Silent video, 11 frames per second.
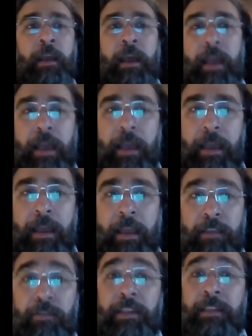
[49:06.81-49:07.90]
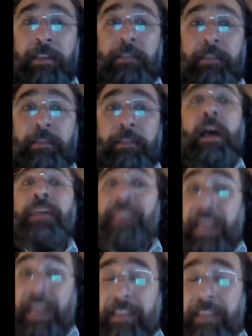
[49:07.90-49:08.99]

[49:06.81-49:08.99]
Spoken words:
You need a threat